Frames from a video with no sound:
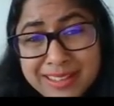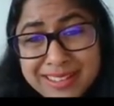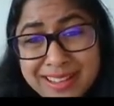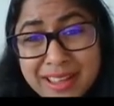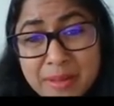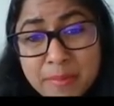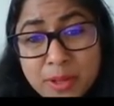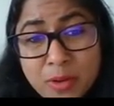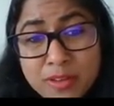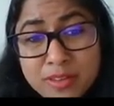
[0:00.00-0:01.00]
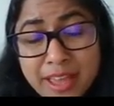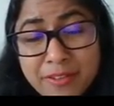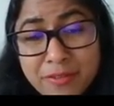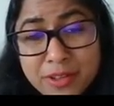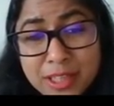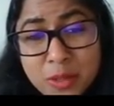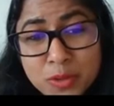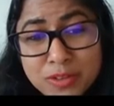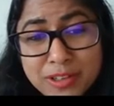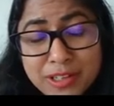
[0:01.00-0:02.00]
And because everything
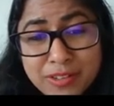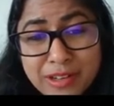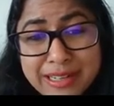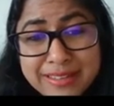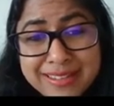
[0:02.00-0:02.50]
was clearly